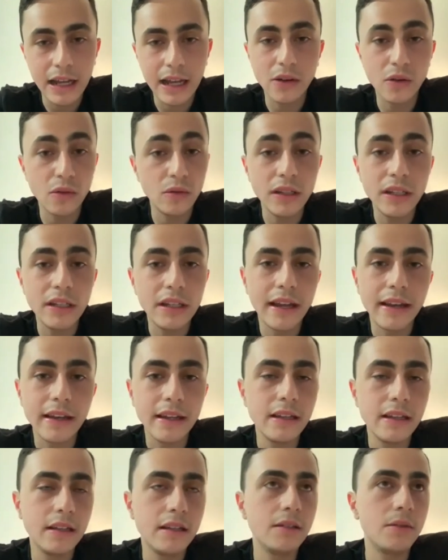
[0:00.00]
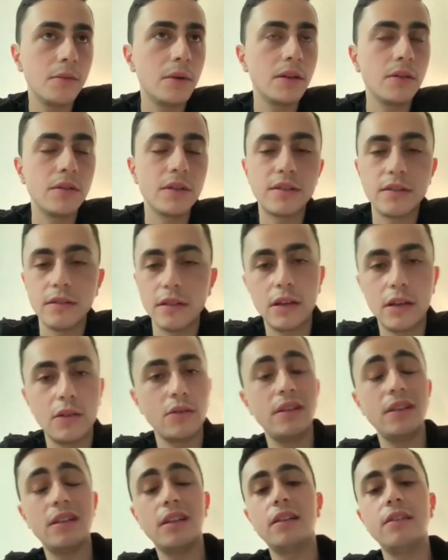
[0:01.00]
I don't eat any, I
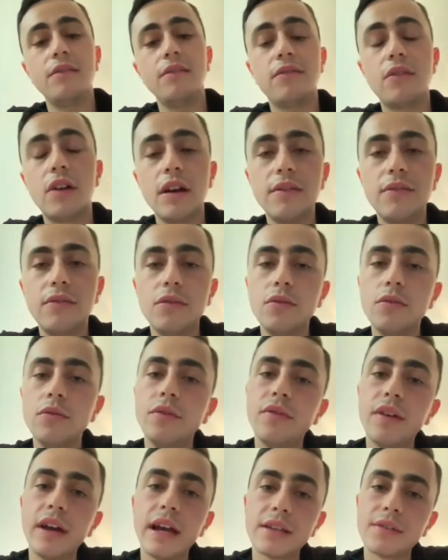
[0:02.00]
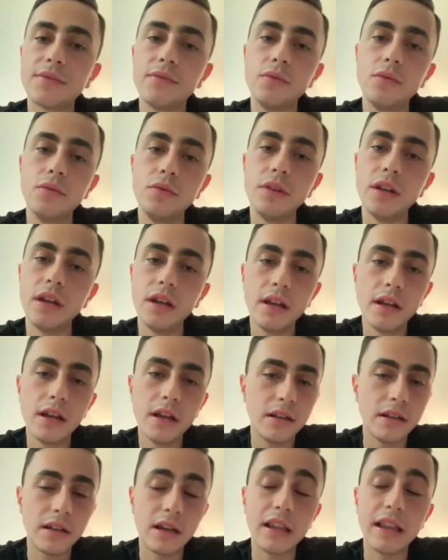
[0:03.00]
don't eat any fried food, fast food,
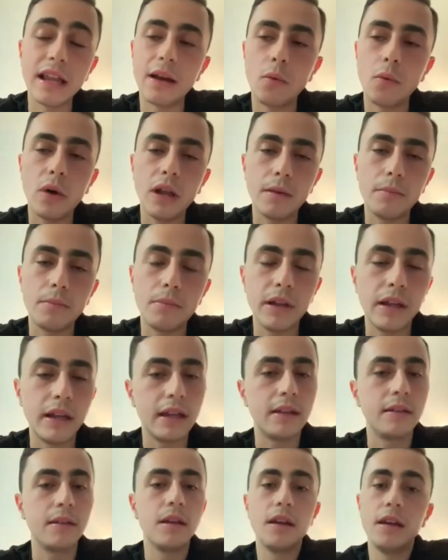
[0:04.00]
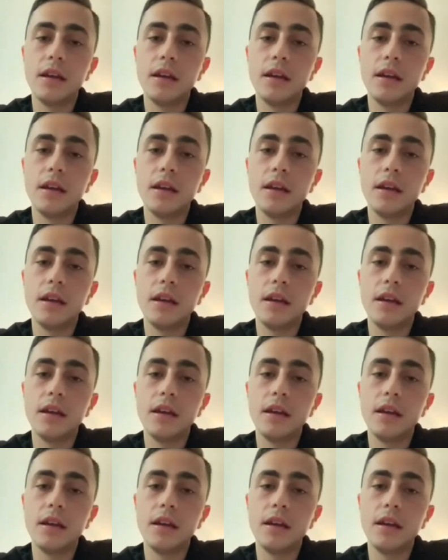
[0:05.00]
none of that while I'm playing.